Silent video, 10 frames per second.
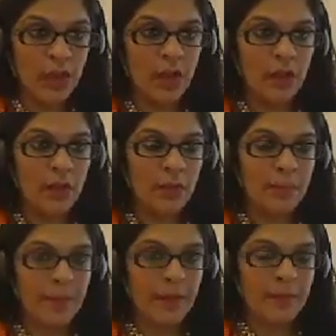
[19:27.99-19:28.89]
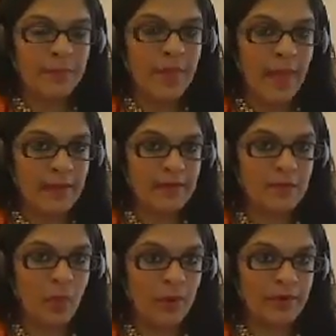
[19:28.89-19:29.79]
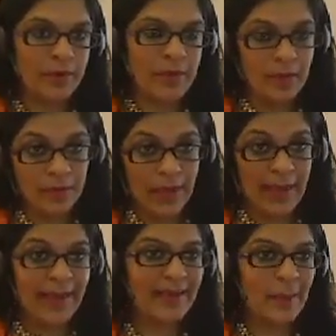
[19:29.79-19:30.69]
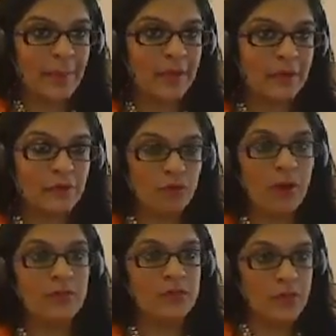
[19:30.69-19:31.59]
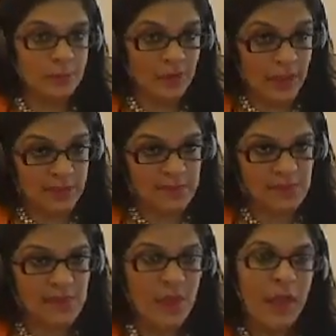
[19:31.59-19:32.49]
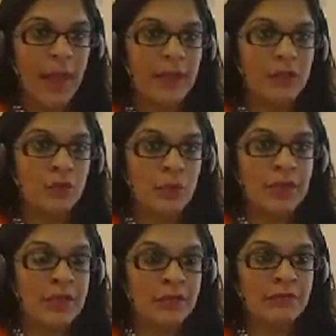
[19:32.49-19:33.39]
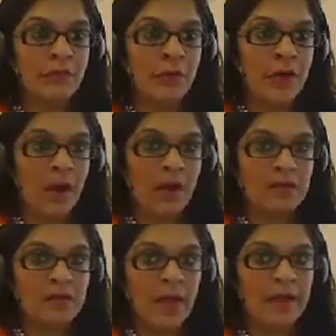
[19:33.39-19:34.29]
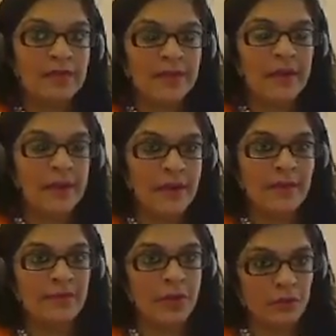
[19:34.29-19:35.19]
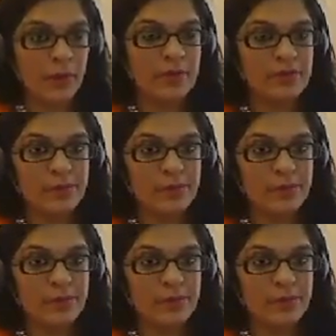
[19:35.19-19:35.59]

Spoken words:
That is what an academic transcript is, and you would need it for class 9, 10, 11, and 12.